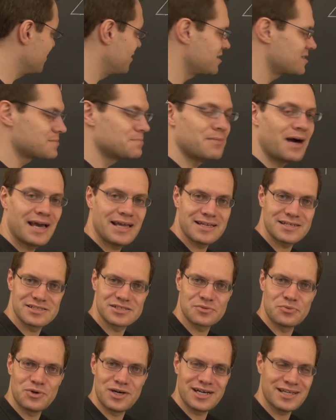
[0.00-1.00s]
with this
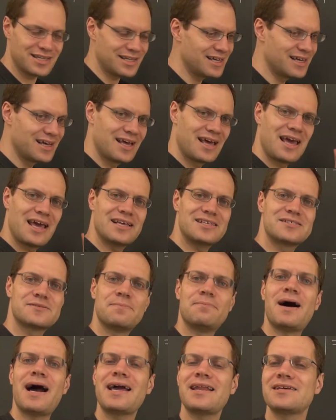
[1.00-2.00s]
minus 1,
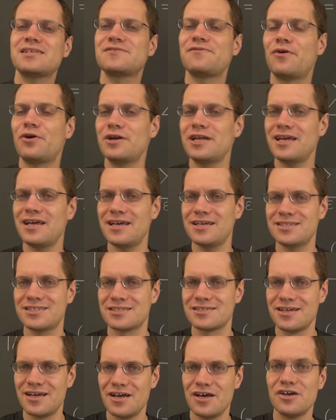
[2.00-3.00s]
it's minus
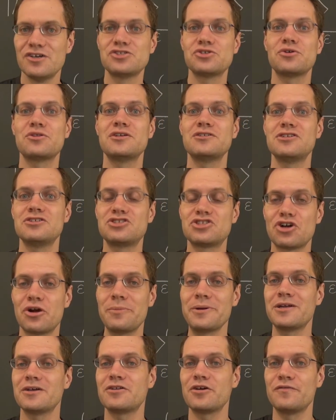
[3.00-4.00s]
48. So the
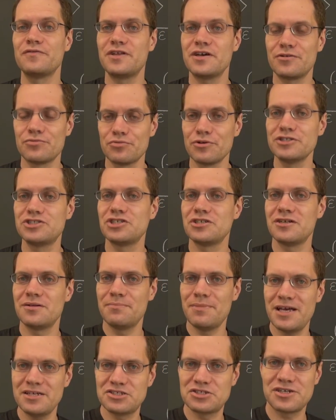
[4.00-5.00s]
determinant of the
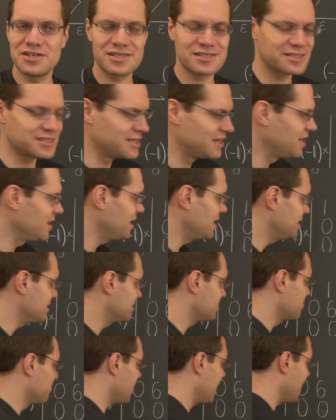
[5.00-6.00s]
original matrix is